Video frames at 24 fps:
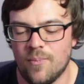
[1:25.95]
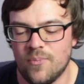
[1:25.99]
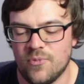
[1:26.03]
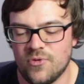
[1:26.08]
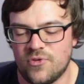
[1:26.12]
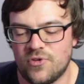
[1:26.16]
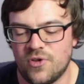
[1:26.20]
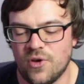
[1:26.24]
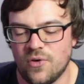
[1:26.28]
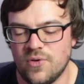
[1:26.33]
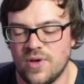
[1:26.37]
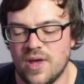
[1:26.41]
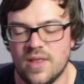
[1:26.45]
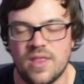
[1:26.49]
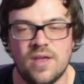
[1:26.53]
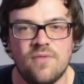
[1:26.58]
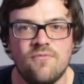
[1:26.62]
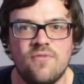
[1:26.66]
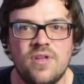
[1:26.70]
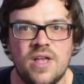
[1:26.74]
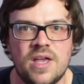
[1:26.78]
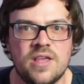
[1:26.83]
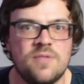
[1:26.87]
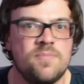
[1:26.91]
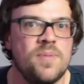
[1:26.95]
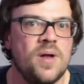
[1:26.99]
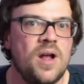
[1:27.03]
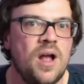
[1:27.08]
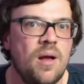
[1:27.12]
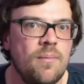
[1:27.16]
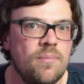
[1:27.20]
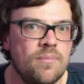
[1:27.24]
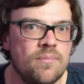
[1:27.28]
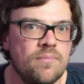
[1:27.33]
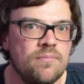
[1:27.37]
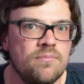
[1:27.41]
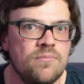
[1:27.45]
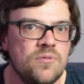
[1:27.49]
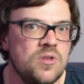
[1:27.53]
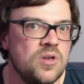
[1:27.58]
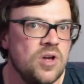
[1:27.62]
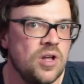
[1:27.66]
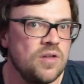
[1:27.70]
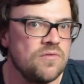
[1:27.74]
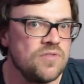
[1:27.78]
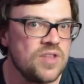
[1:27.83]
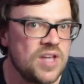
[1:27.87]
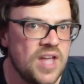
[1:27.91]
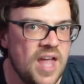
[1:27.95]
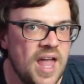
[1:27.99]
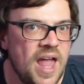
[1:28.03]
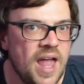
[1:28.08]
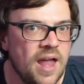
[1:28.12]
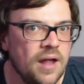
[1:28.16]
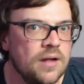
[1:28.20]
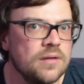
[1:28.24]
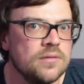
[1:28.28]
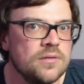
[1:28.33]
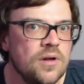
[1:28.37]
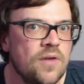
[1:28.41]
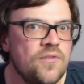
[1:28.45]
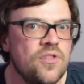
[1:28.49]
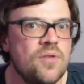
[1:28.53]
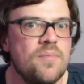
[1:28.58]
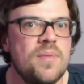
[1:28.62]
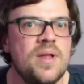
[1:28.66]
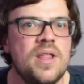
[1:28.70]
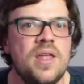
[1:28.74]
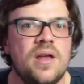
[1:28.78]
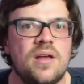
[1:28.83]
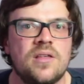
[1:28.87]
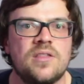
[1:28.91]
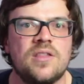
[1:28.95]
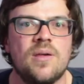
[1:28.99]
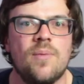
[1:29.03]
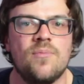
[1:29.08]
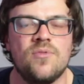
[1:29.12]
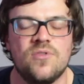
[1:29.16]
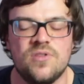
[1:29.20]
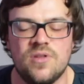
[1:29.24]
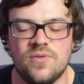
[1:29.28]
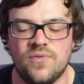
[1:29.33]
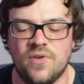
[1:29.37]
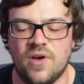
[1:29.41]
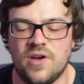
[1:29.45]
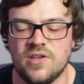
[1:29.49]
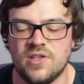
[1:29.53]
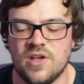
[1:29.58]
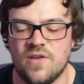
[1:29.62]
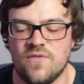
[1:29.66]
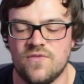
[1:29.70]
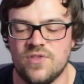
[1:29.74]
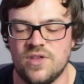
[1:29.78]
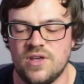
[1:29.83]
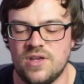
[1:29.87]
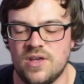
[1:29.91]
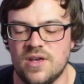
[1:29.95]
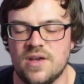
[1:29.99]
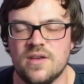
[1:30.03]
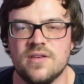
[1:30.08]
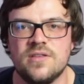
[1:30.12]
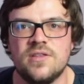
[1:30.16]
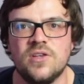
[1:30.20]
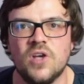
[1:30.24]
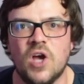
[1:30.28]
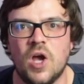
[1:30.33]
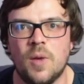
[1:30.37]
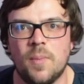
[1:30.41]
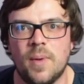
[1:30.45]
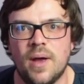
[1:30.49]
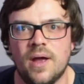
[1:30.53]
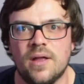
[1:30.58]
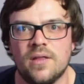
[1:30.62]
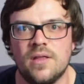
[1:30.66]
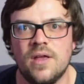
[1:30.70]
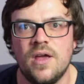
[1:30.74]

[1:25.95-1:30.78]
So yeah, it's become kind of the king of the media consumption device over the years, the iPad.